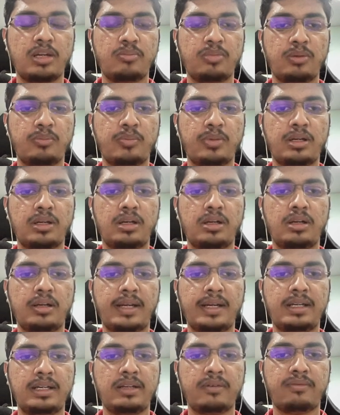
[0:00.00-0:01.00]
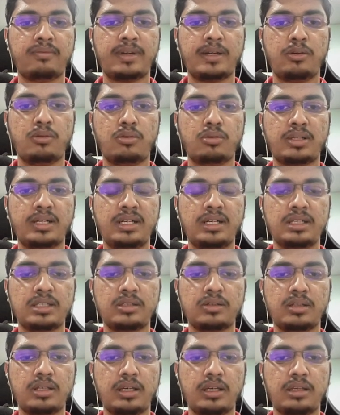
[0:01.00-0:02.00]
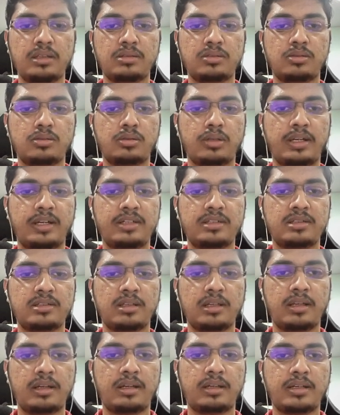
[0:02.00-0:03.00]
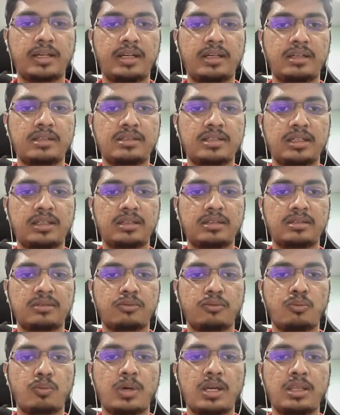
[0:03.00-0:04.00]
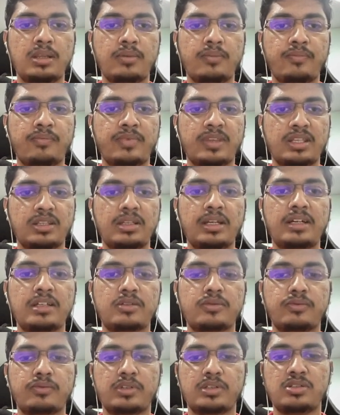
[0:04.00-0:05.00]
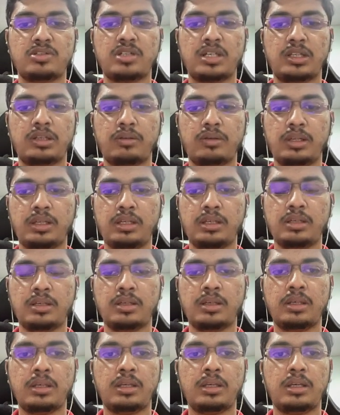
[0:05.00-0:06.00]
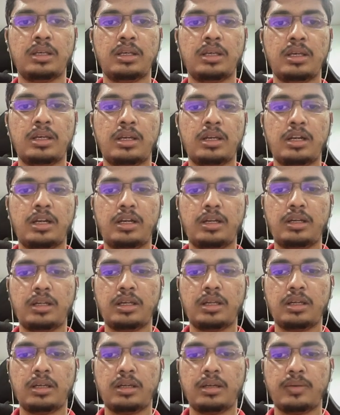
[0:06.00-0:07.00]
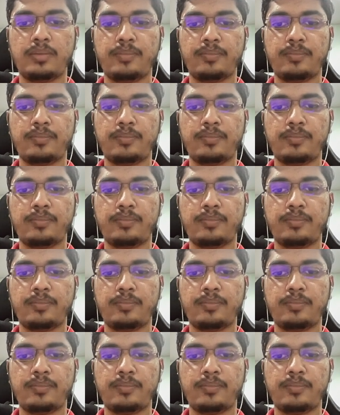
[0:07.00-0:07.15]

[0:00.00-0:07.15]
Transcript: prepared 95 to 97, I guess, so let's select 96-1, that is 1st January till